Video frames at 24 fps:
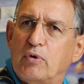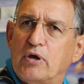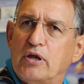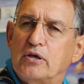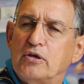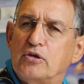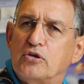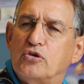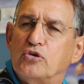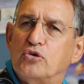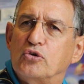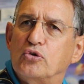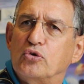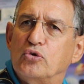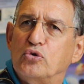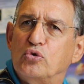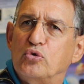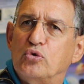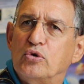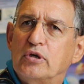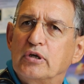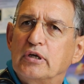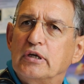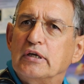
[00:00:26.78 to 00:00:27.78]
went
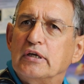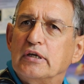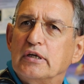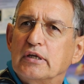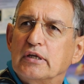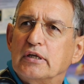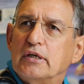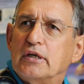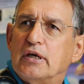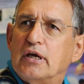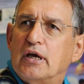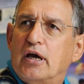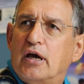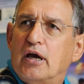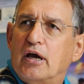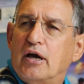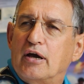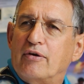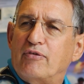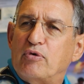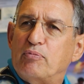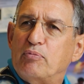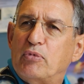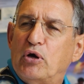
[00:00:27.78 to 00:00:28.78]
to
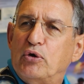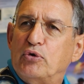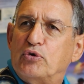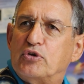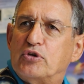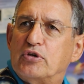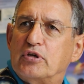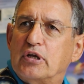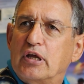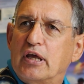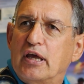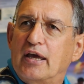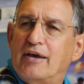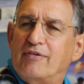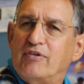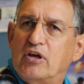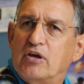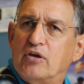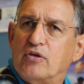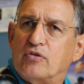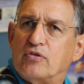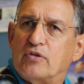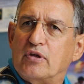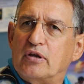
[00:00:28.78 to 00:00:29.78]
remote
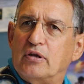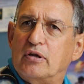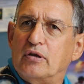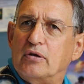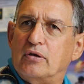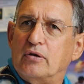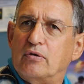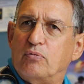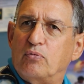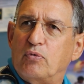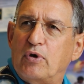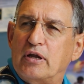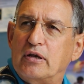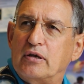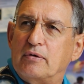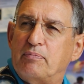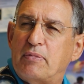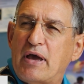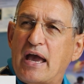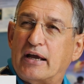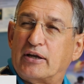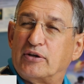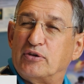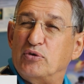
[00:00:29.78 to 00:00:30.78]
areas and went
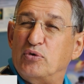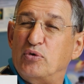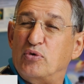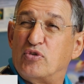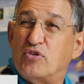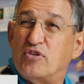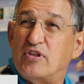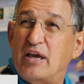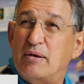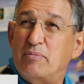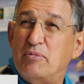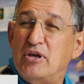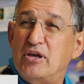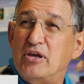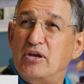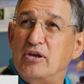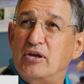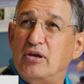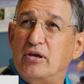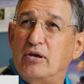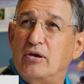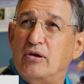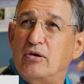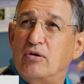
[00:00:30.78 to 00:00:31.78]
back to
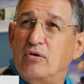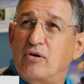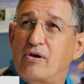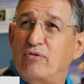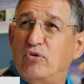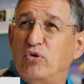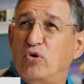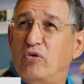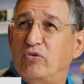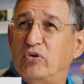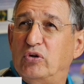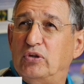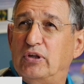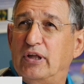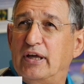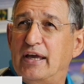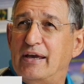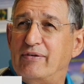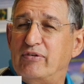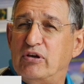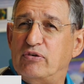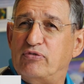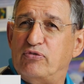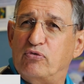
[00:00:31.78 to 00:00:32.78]
semi-rural
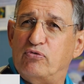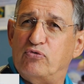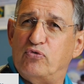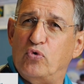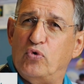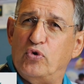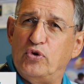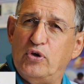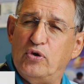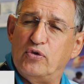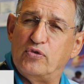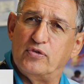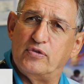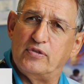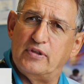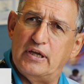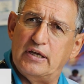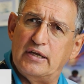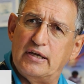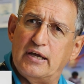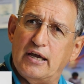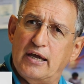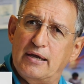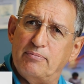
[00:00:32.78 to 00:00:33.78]
area for 4 years and
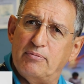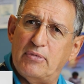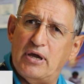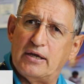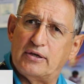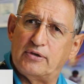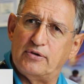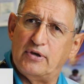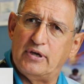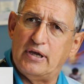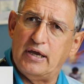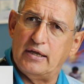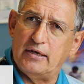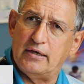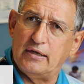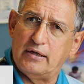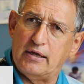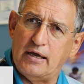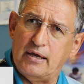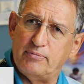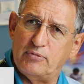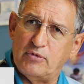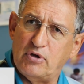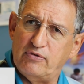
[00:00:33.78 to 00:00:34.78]
then came back to Canada,
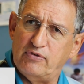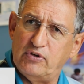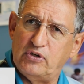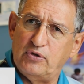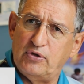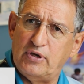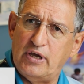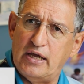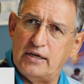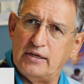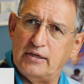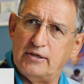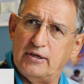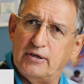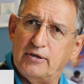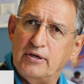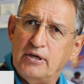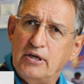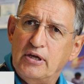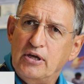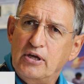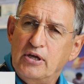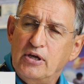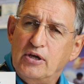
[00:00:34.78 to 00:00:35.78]
came over to Canada.
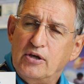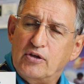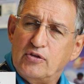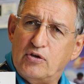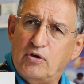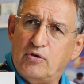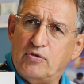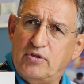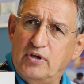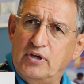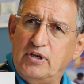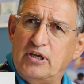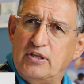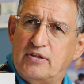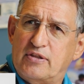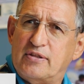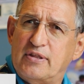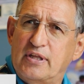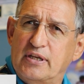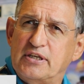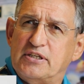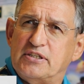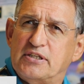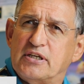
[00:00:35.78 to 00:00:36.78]
So
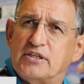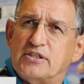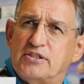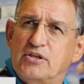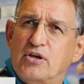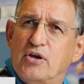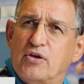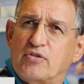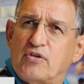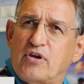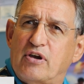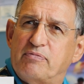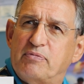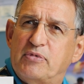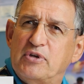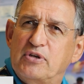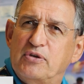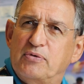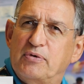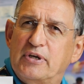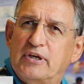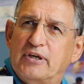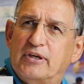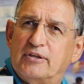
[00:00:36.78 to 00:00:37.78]
36 years I've been
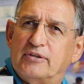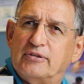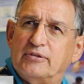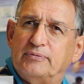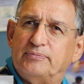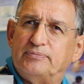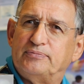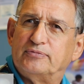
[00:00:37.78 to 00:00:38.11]
doing it.